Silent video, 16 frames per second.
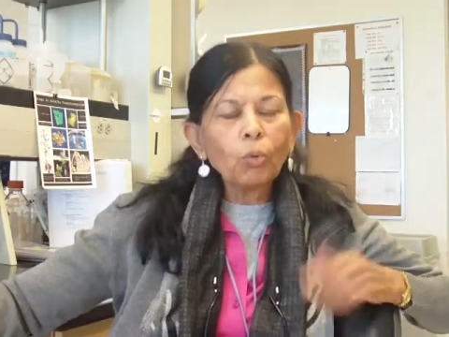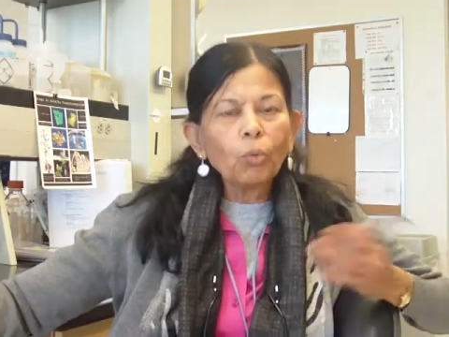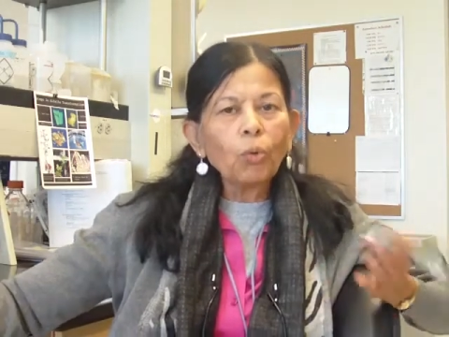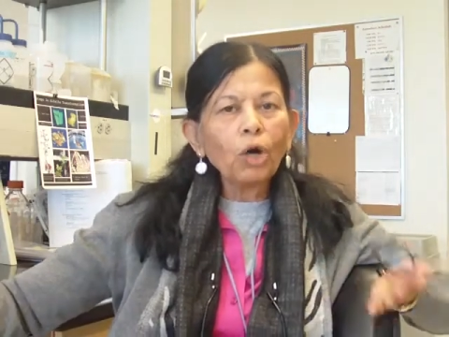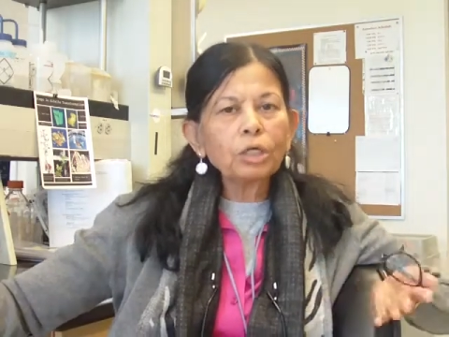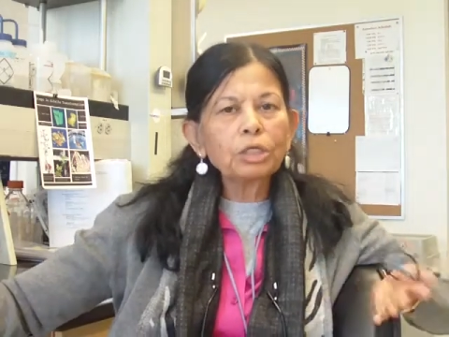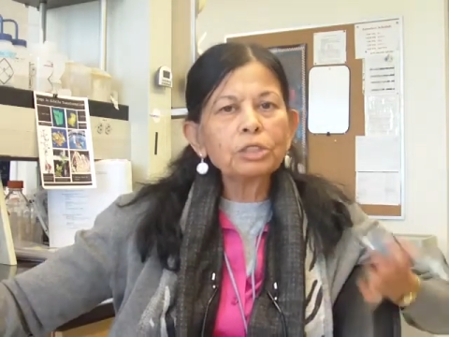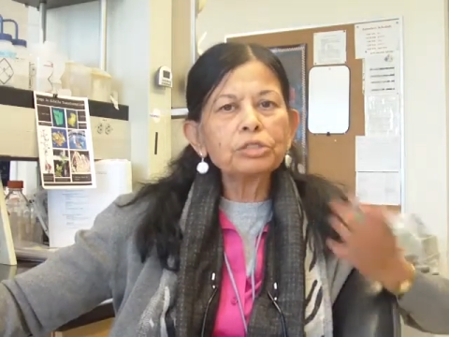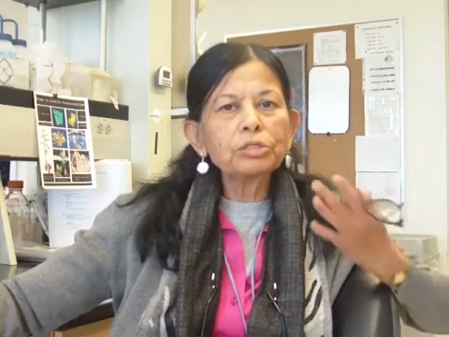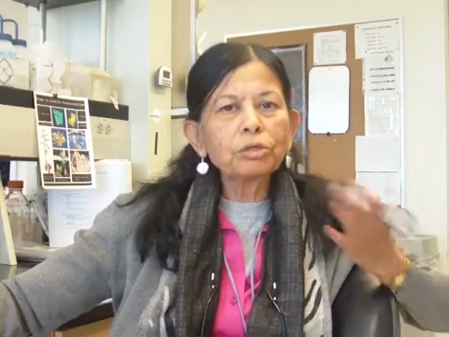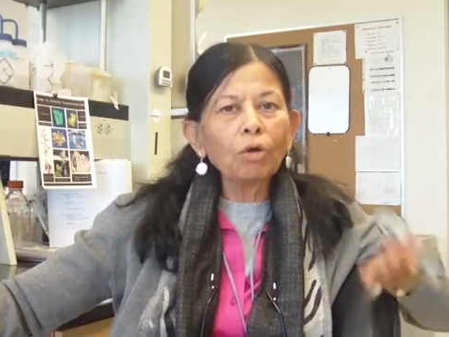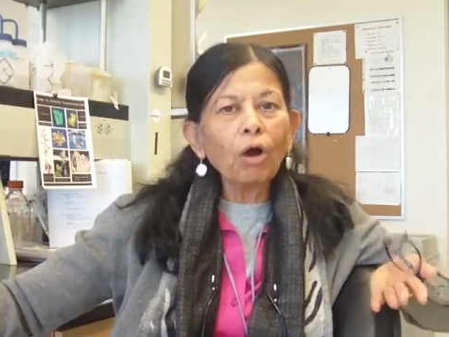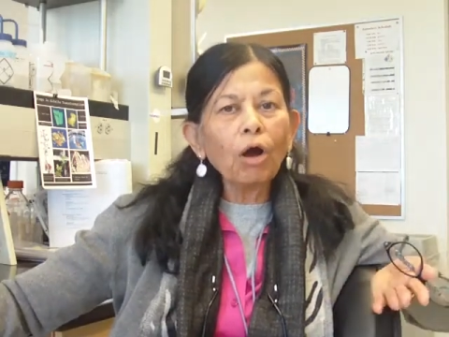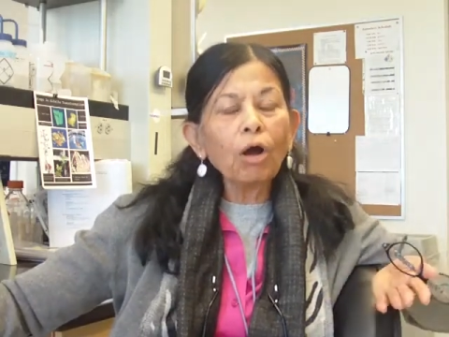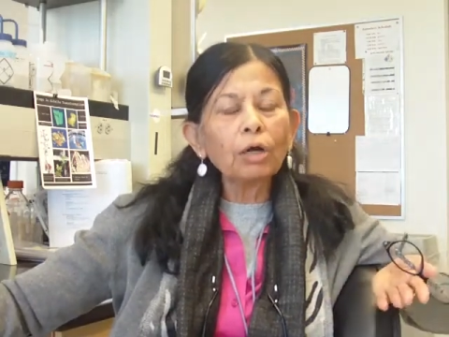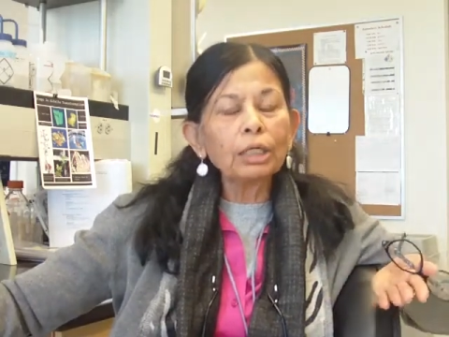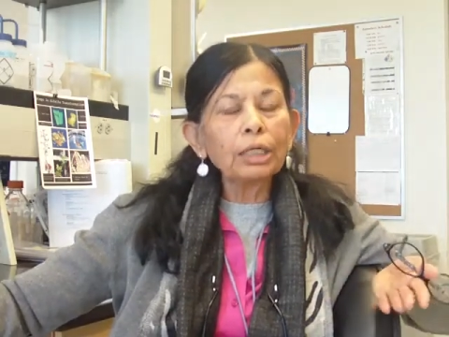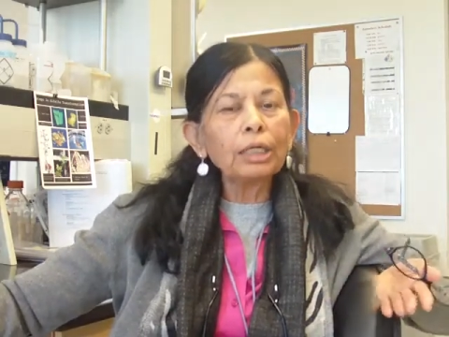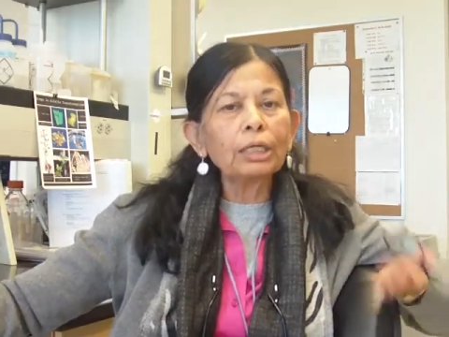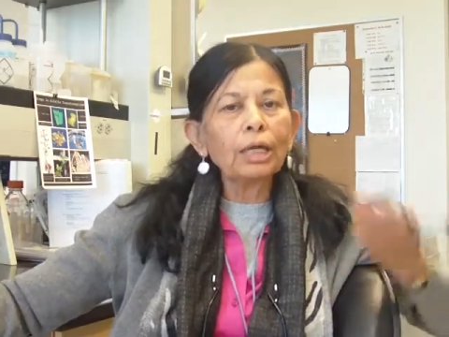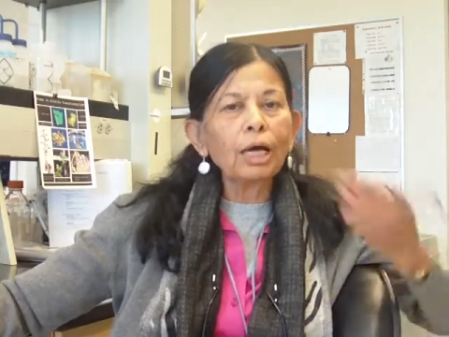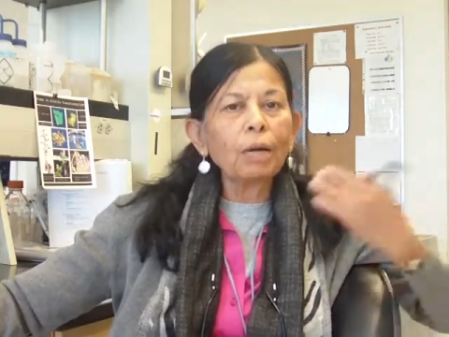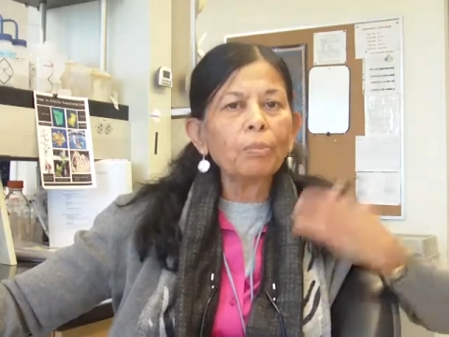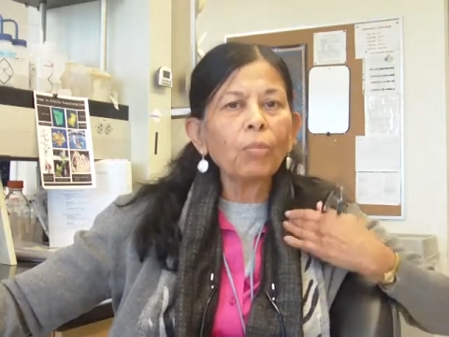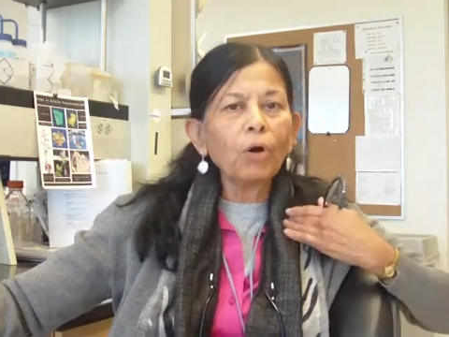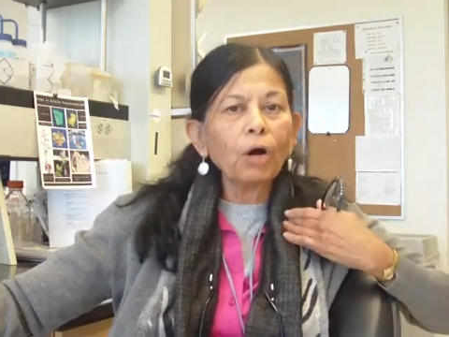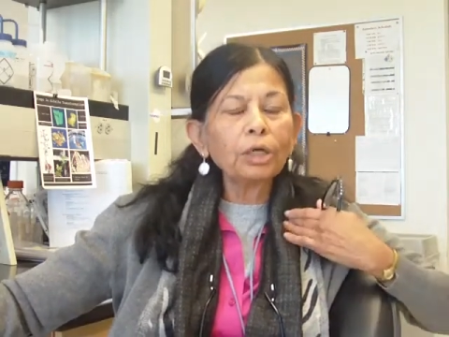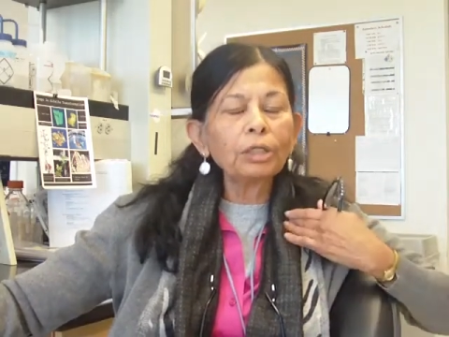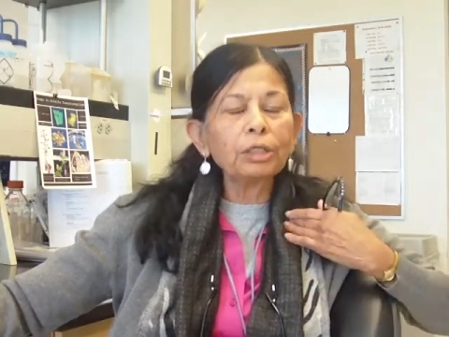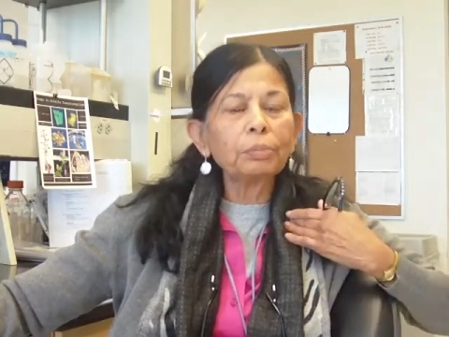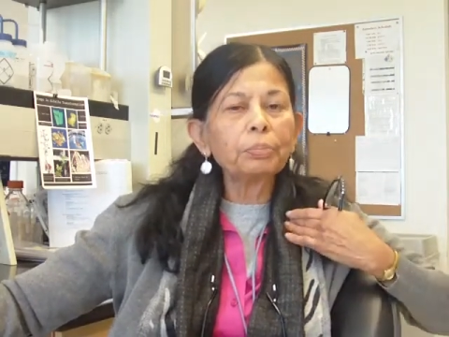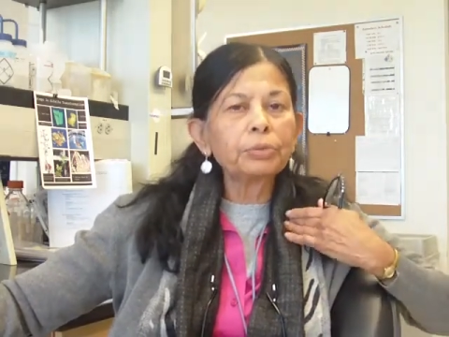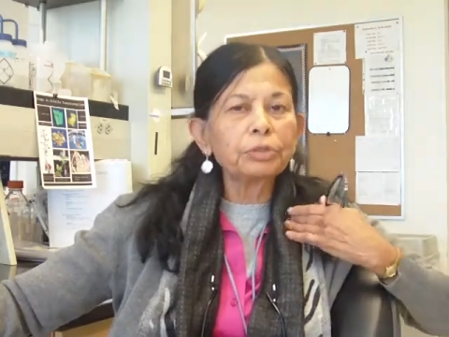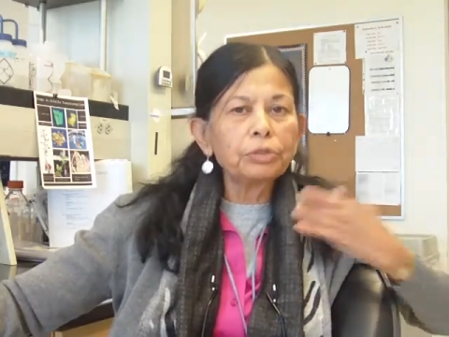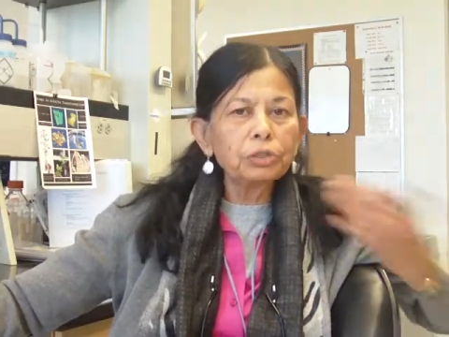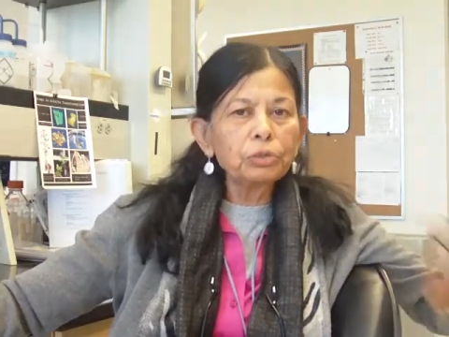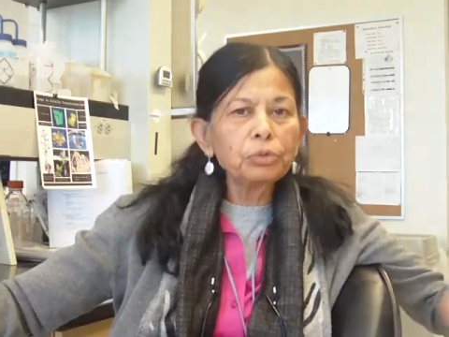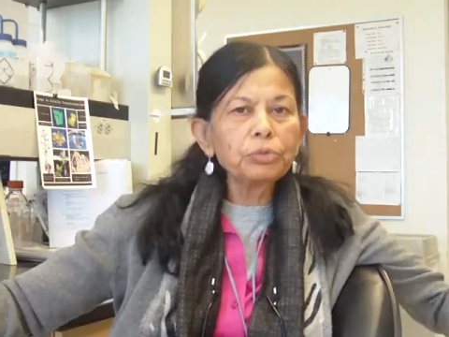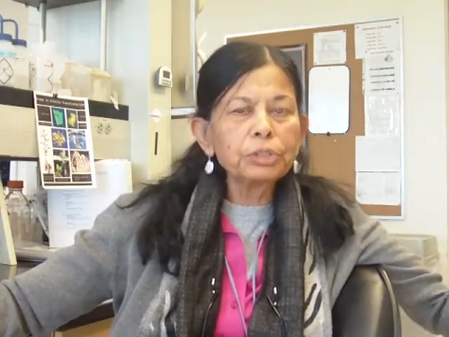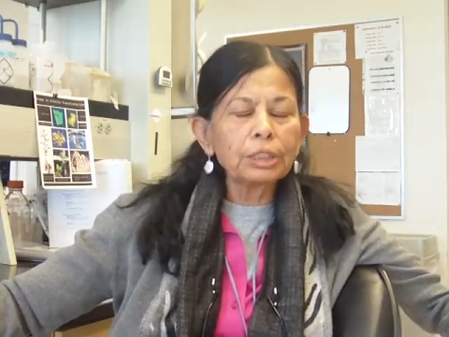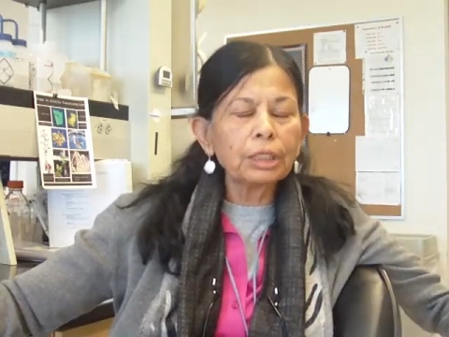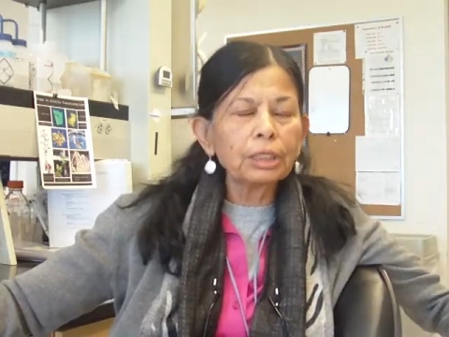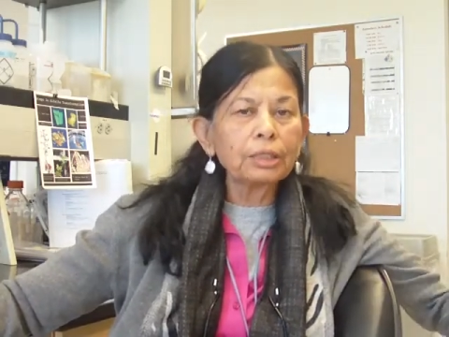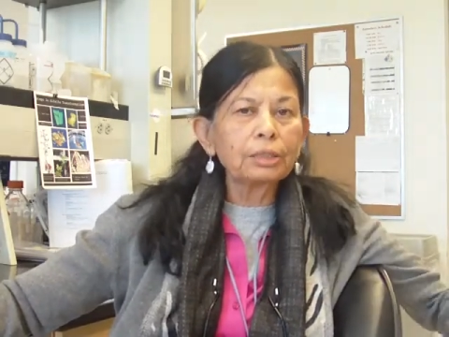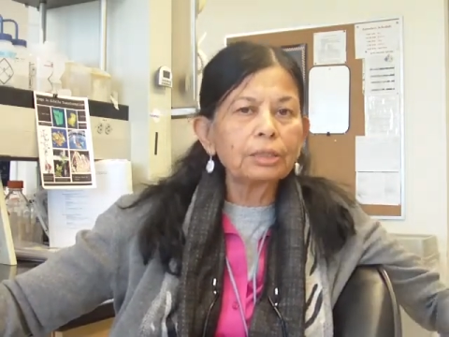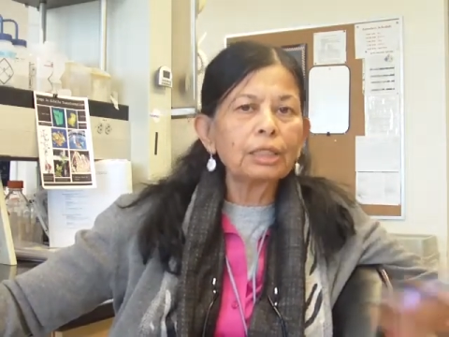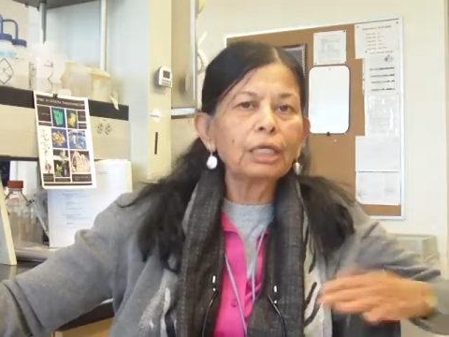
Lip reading: what is wrong in our body producing it